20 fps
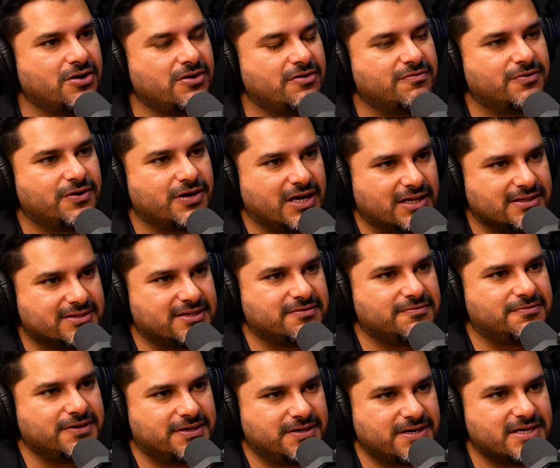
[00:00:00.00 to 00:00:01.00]
for health and
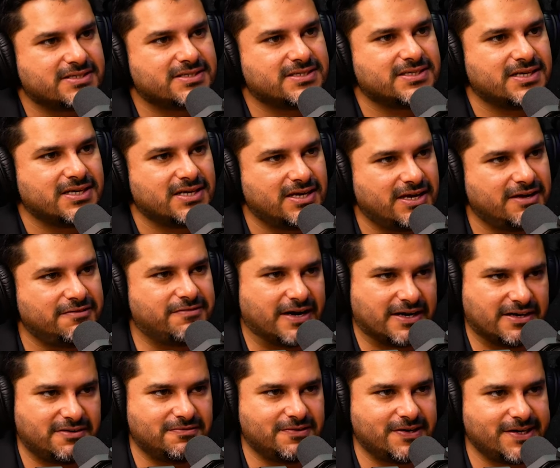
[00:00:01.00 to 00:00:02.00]
fitness
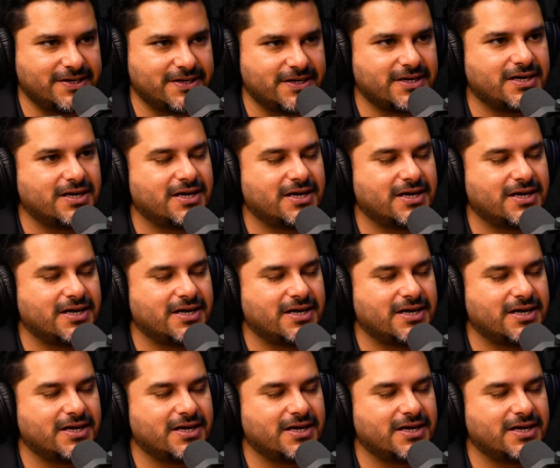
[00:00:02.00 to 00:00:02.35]
effectively,